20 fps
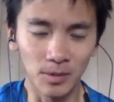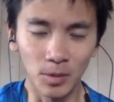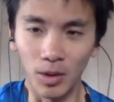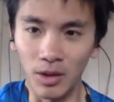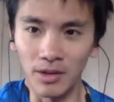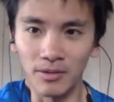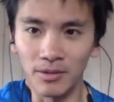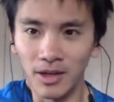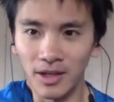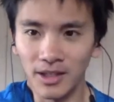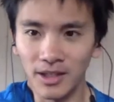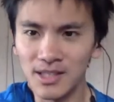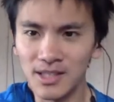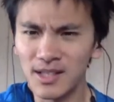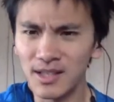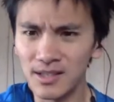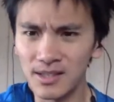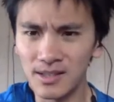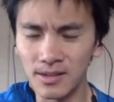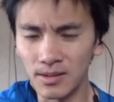well, I
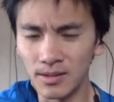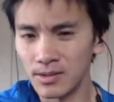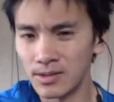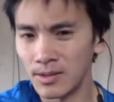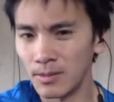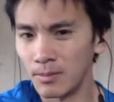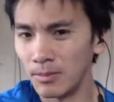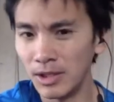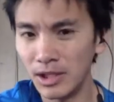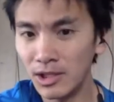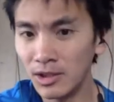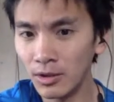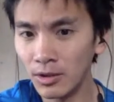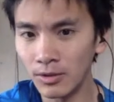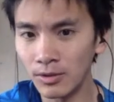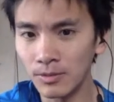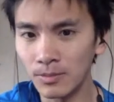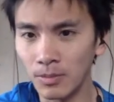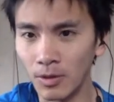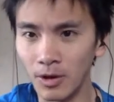guess there's some
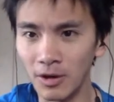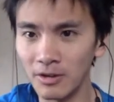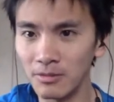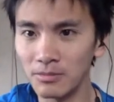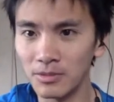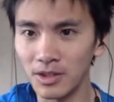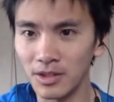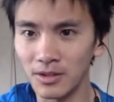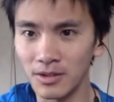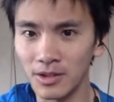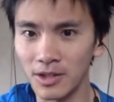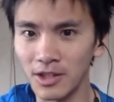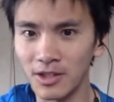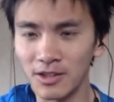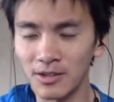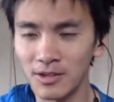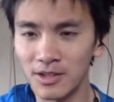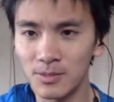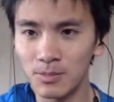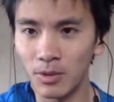legal problem. Like,
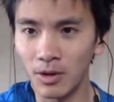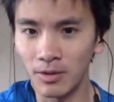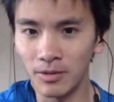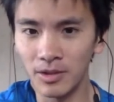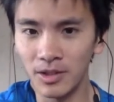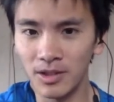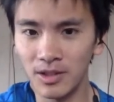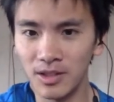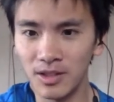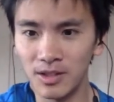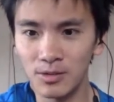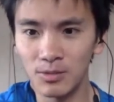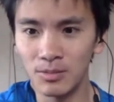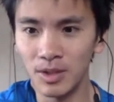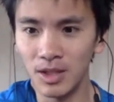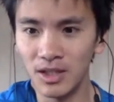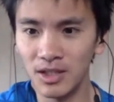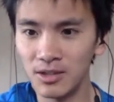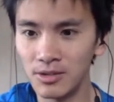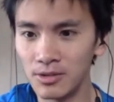this probably need
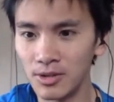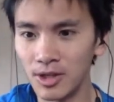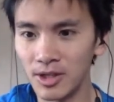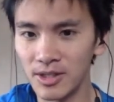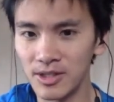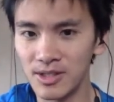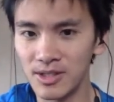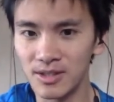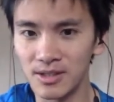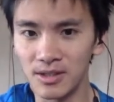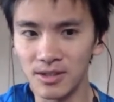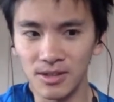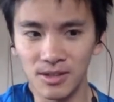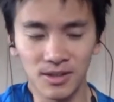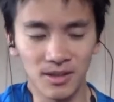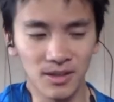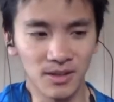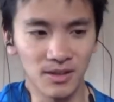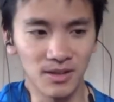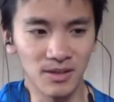to be legalized
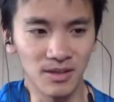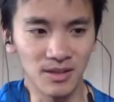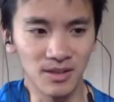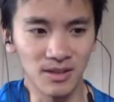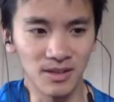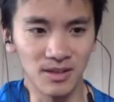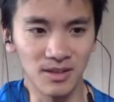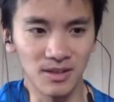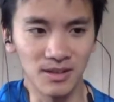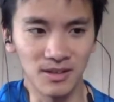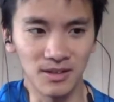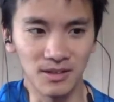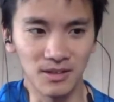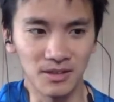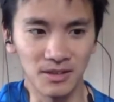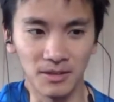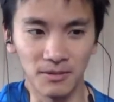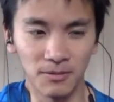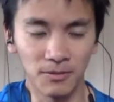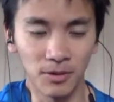
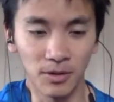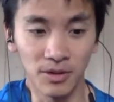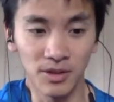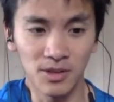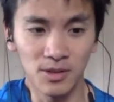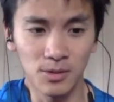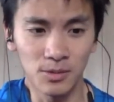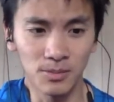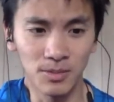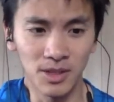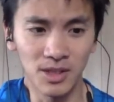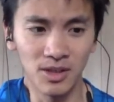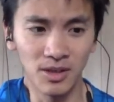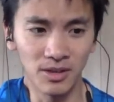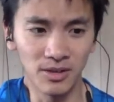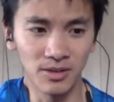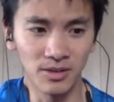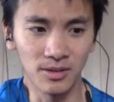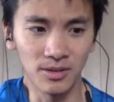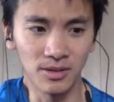for this to be
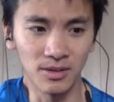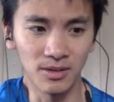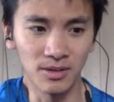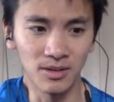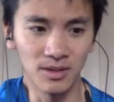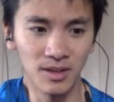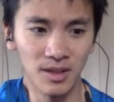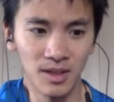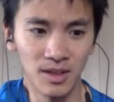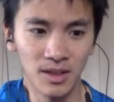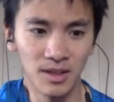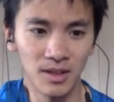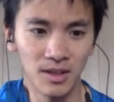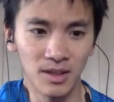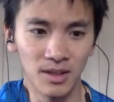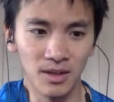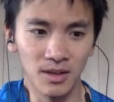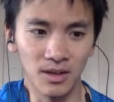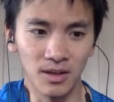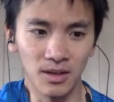done
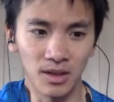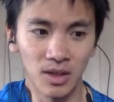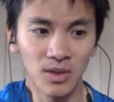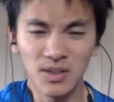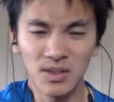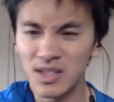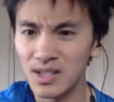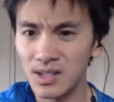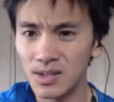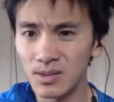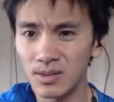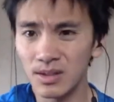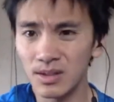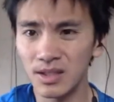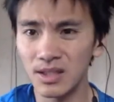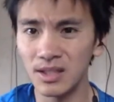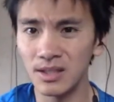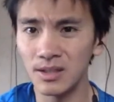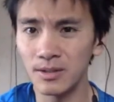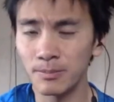
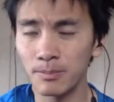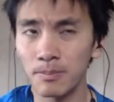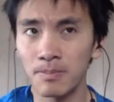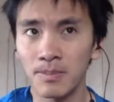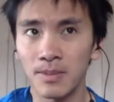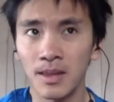consistently